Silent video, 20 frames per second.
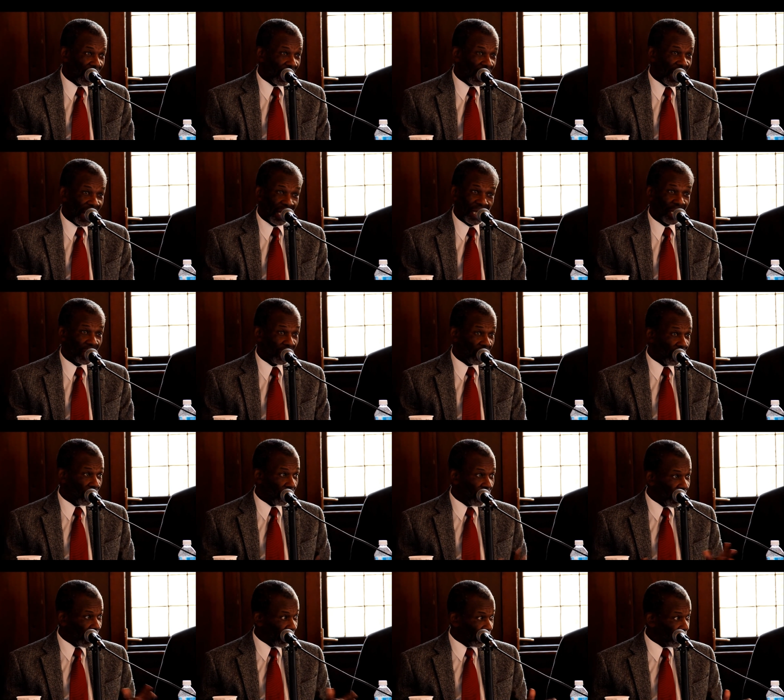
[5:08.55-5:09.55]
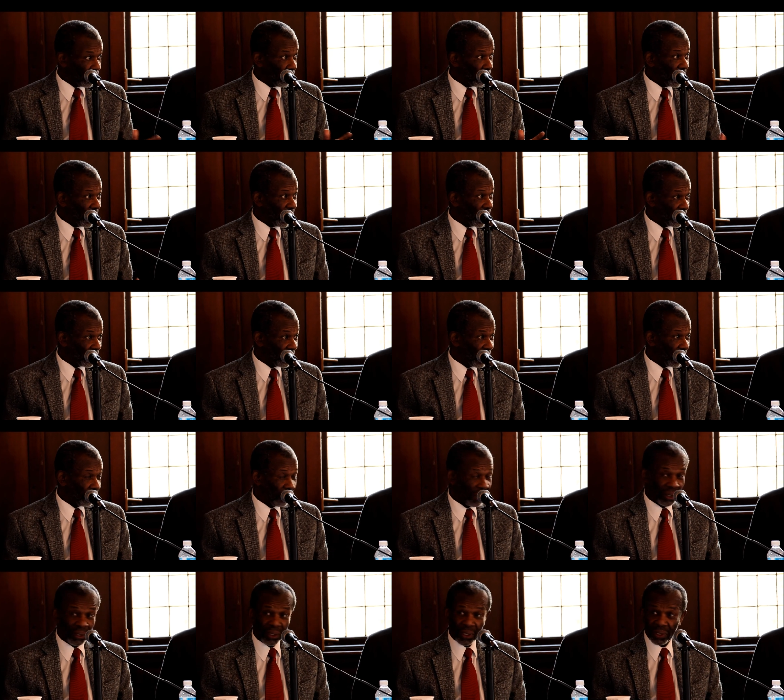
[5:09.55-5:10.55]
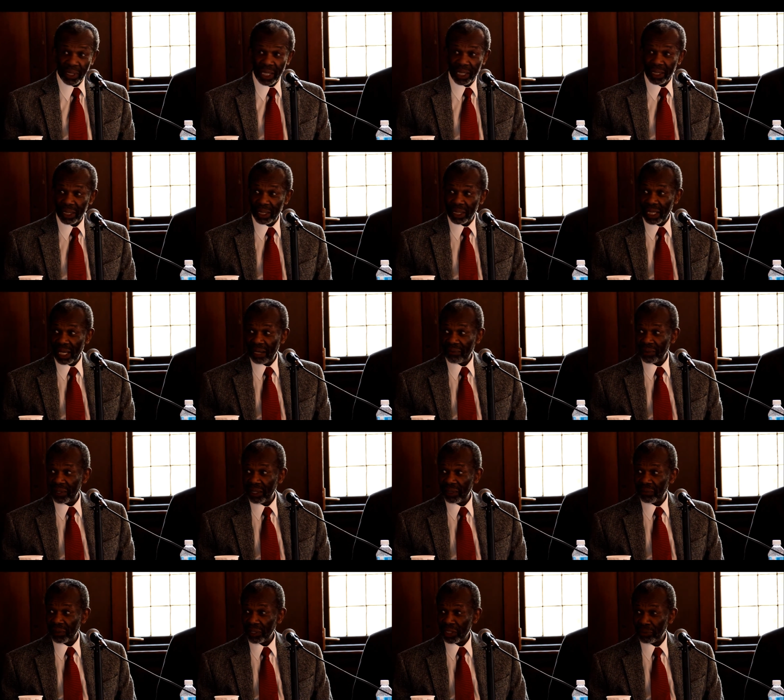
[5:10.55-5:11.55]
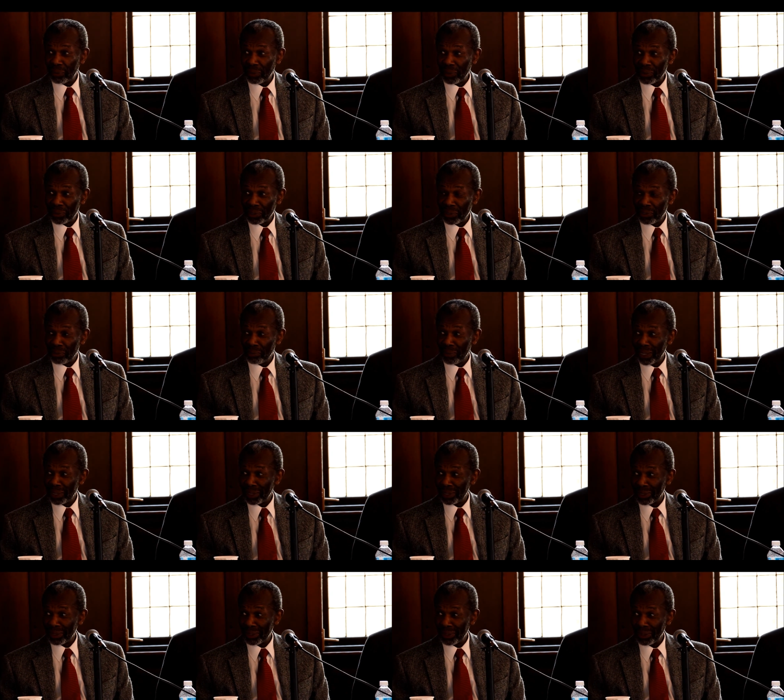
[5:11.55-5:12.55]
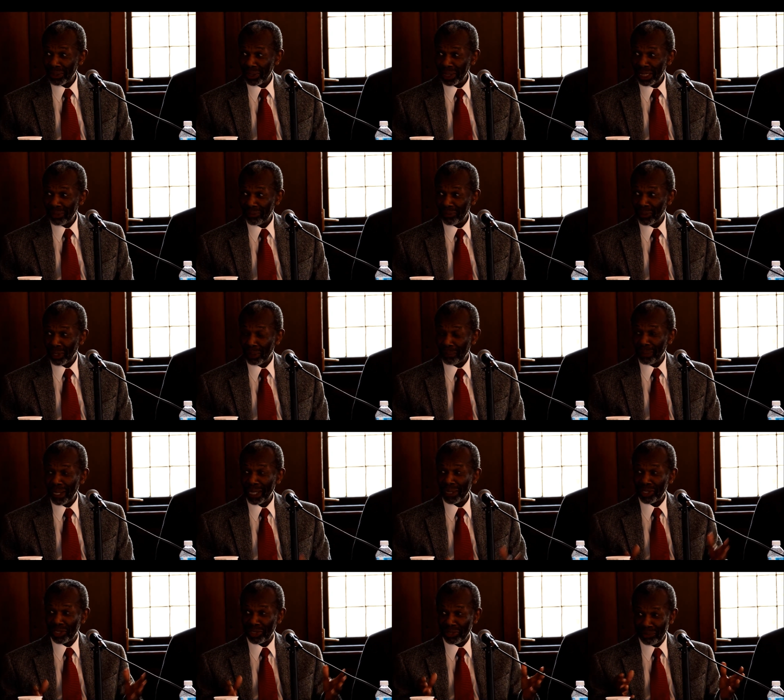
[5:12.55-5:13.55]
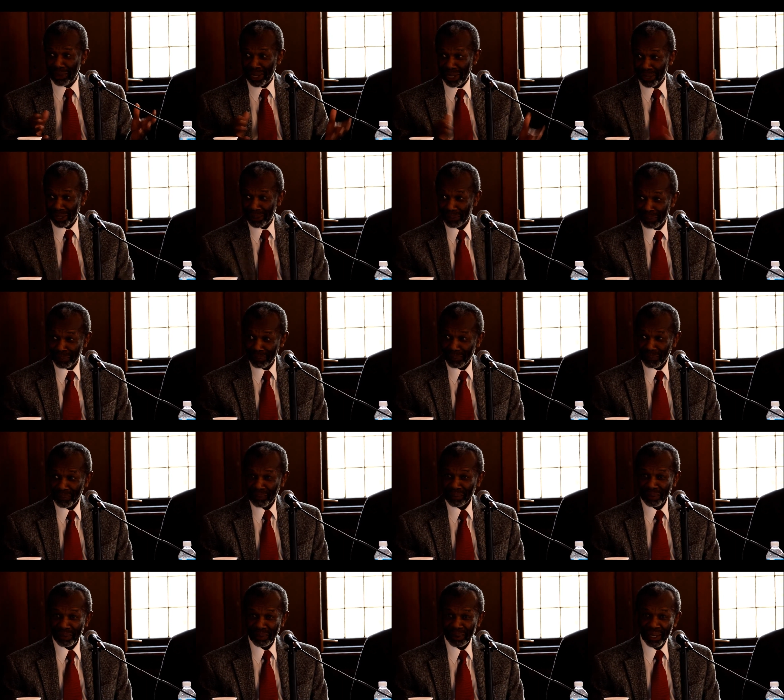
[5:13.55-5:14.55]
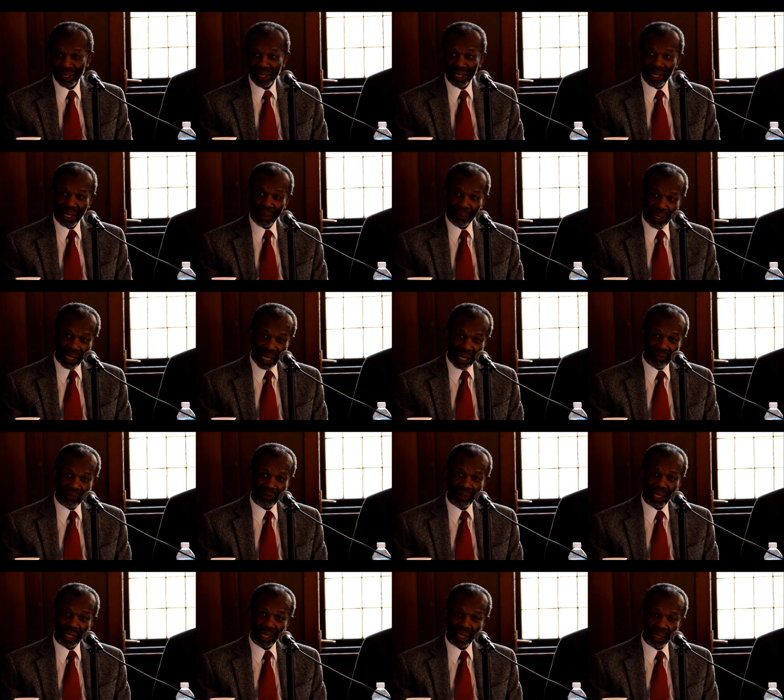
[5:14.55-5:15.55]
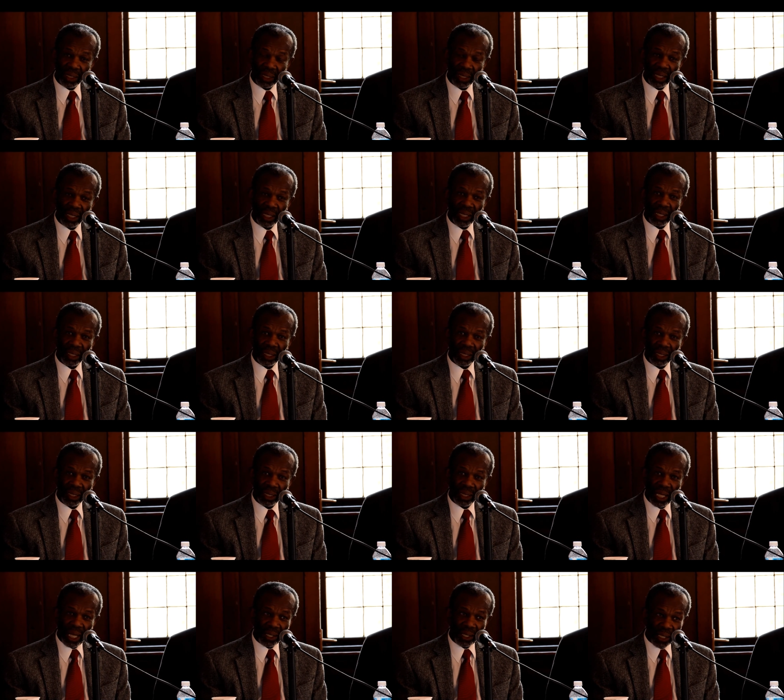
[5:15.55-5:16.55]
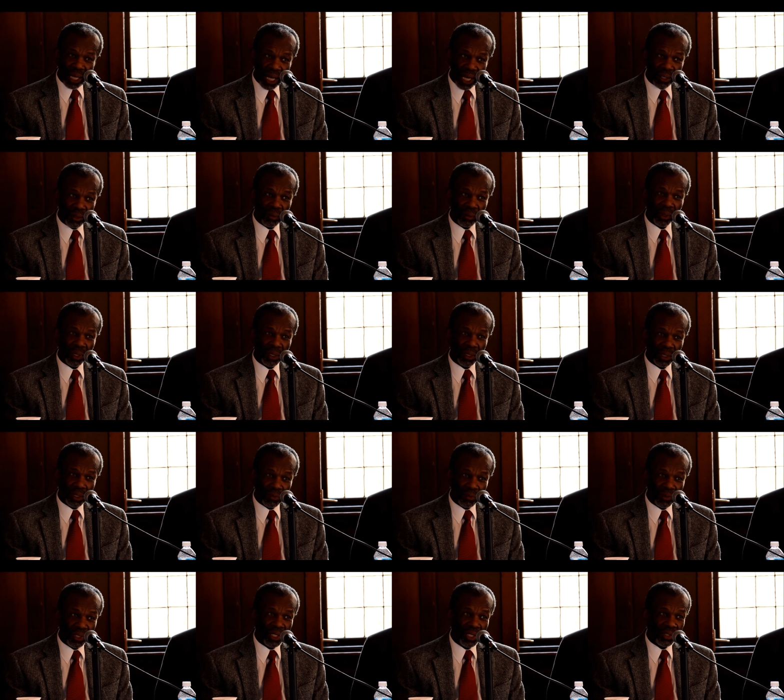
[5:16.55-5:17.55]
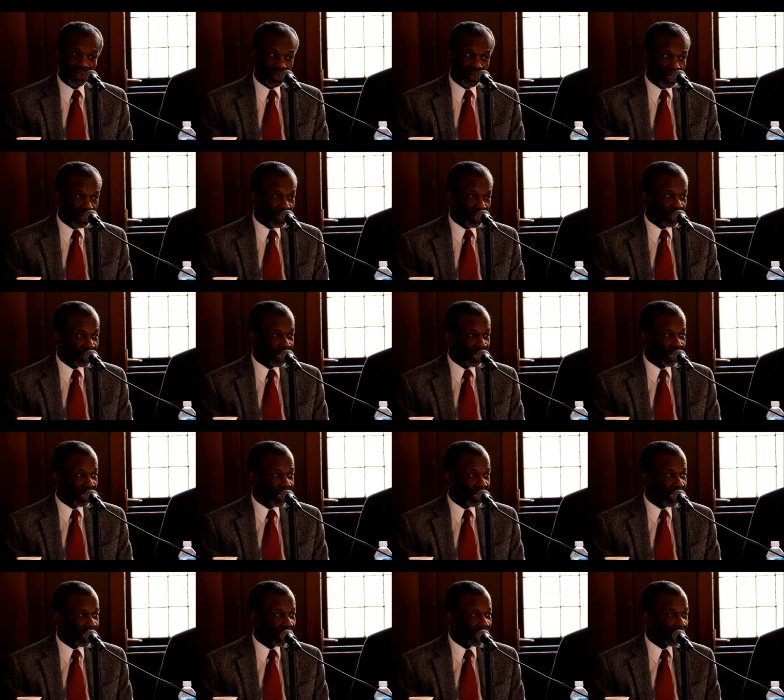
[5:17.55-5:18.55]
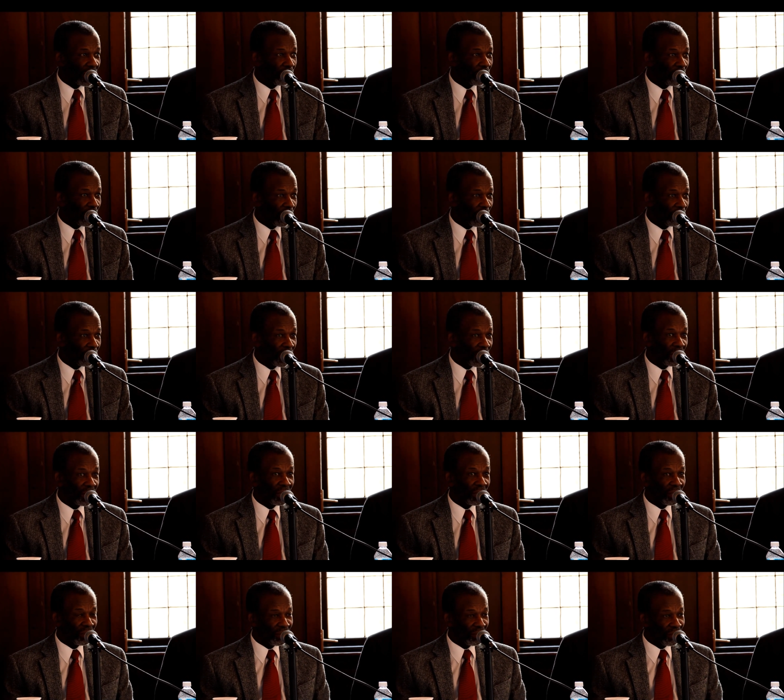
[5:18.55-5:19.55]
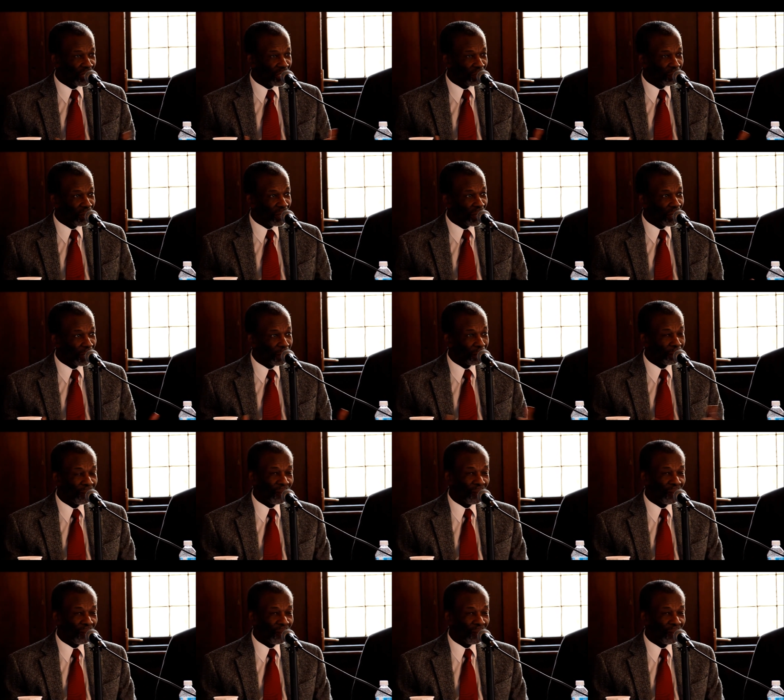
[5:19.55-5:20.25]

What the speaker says: I didn't know what it would be as yet because I didn't have enough exposure to medicine to know even what medicine meant. But I felt that that was the reason that God had brought me to this point.